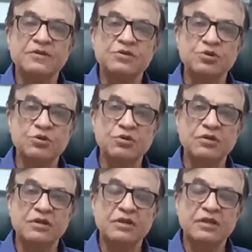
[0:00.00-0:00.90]
So
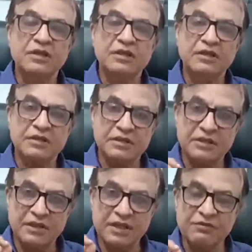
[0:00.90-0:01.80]

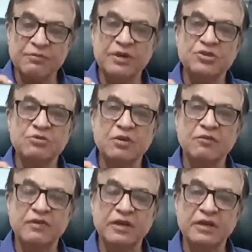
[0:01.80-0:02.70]
everybody should be
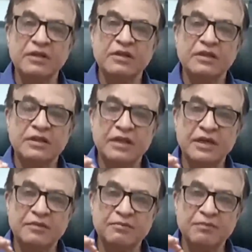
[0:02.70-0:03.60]
aware
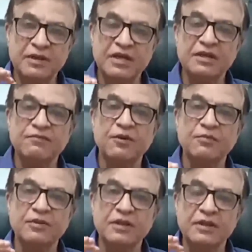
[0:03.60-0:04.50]
that bleeding
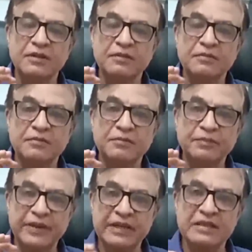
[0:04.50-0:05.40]
from their
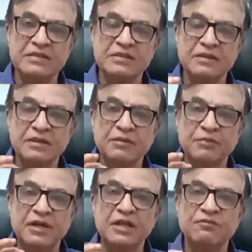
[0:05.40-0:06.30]
piles,
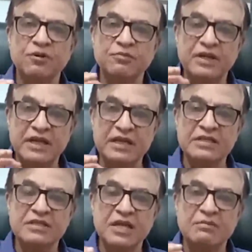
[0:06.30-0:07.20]
bleeding from their
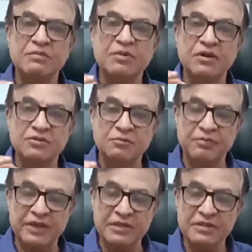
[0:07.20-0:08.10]
anus can be because of
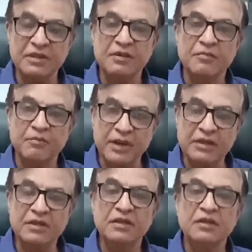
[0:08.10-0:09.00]
piles.
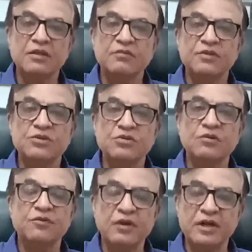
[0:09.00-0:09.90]
But we should not
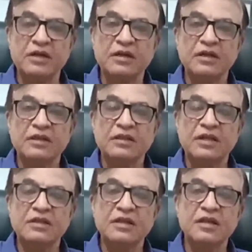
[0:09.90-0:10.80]
forget
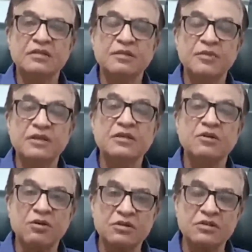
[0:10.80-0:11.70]
that there are some other
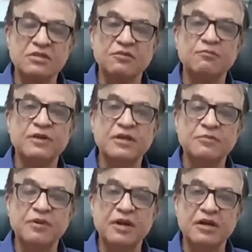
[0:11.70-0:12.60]
causes of bleeding
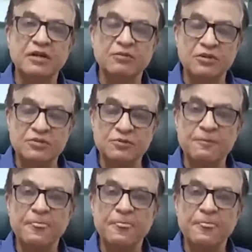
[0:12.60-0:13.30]
per rectum also.